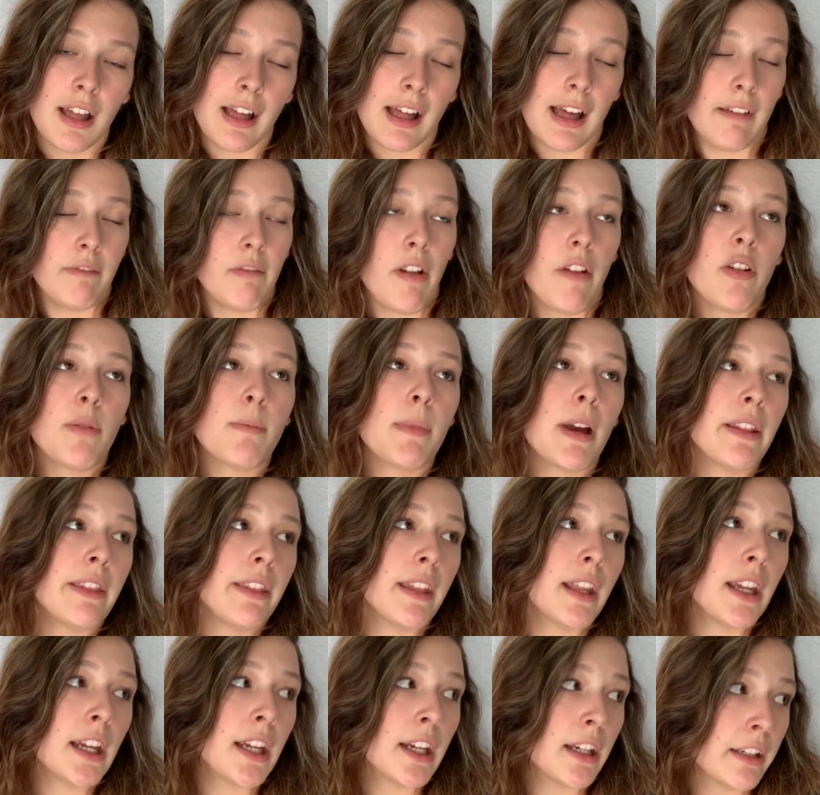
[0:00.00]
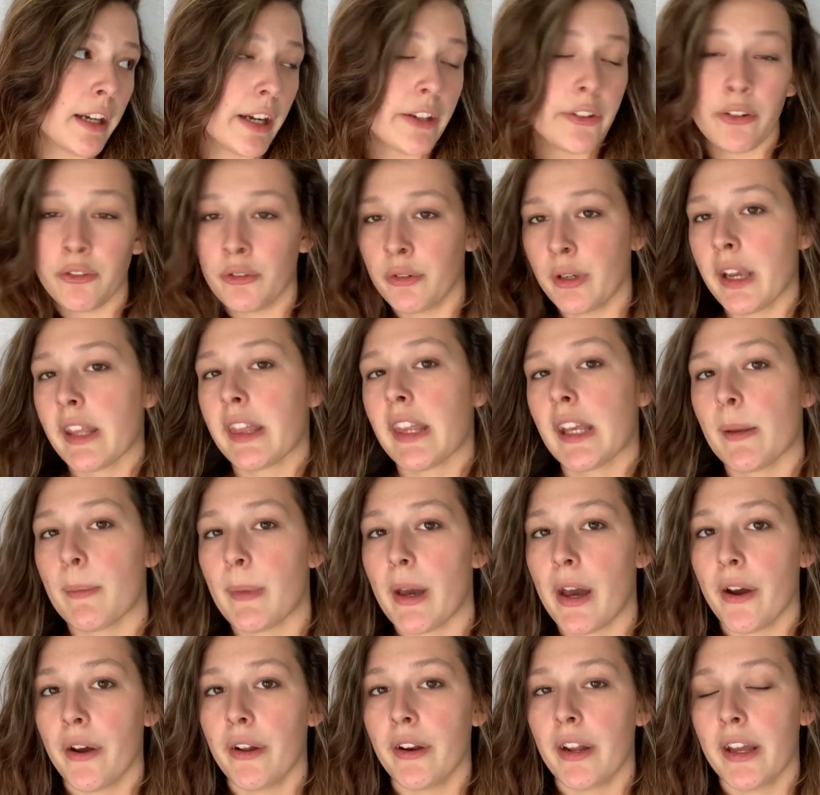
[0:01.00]
I've never been there, I don't know anything
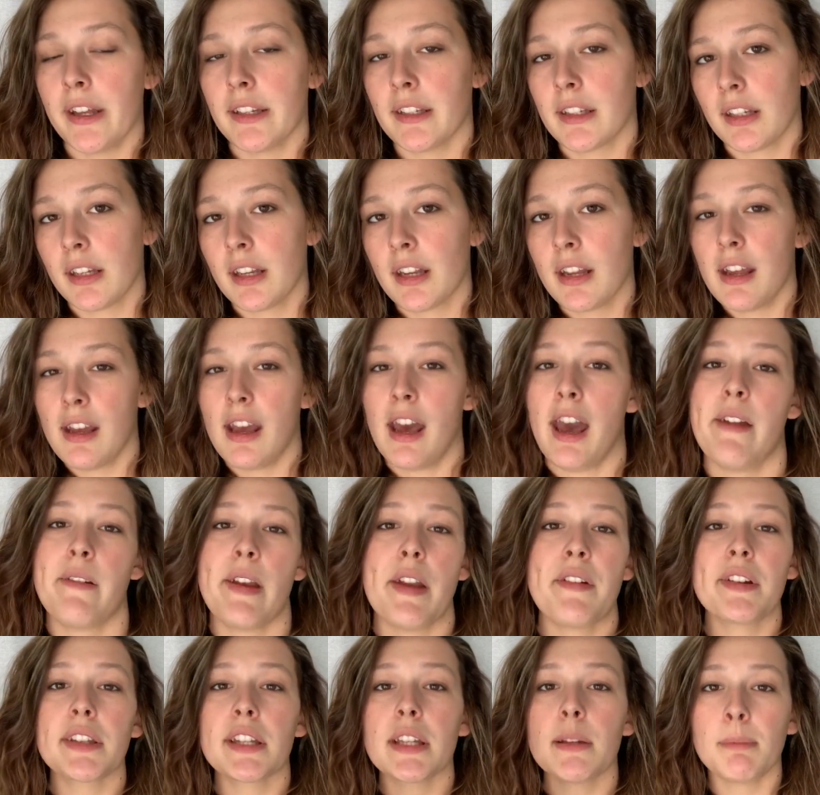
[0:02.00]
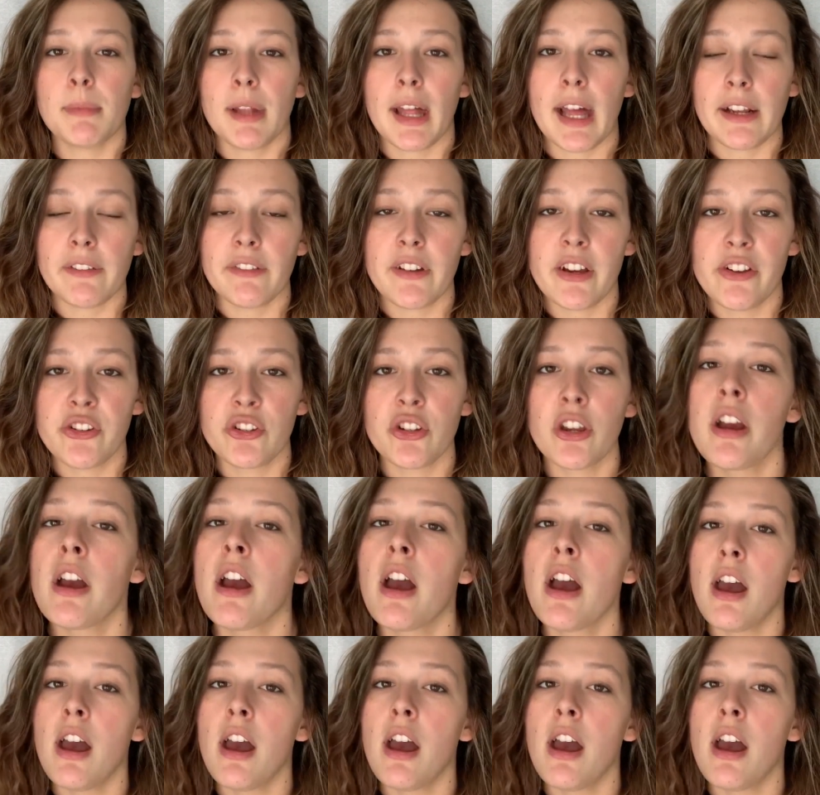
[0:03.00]
about it, I've never seen blackfish.